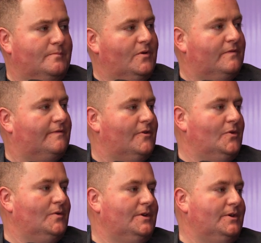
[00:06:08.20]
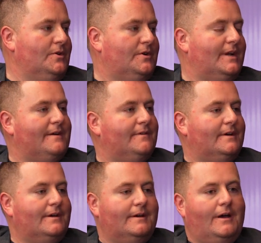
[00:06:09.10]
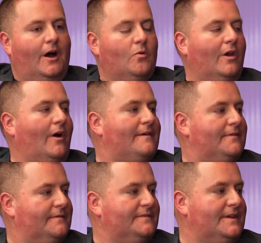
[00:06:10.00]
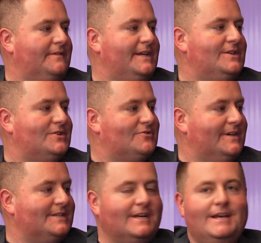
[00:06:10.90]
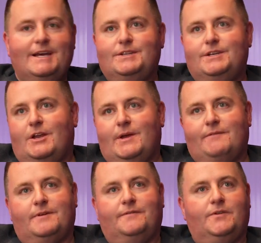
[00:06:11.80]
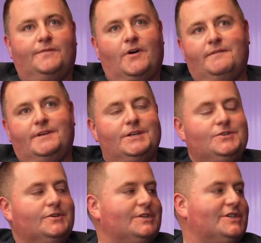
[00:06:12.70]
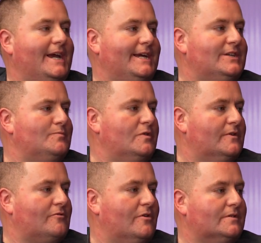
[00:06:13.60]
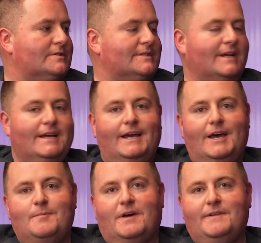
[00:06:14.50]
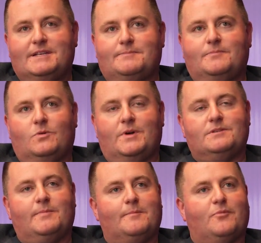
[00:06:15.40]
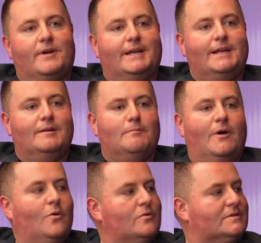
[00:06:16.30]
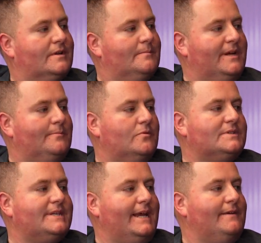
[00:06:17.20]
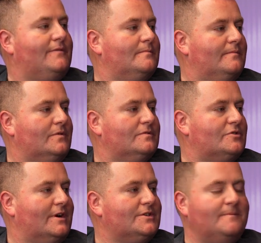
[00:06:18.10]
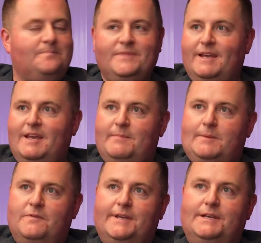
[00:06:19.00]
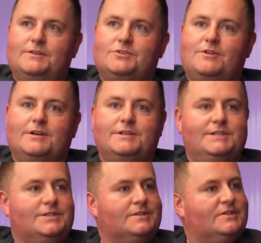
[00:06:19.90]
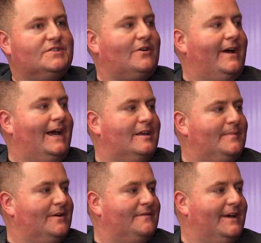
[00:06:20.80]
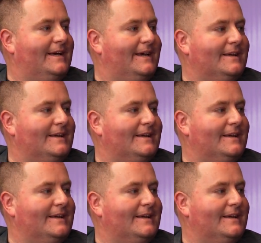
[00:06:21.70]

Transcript: move through, you can have a whole life of different industries. Every 5 years you can change, move across. I think it's a question about breaking the mould that people see from construction. People think construction is just the site element of it,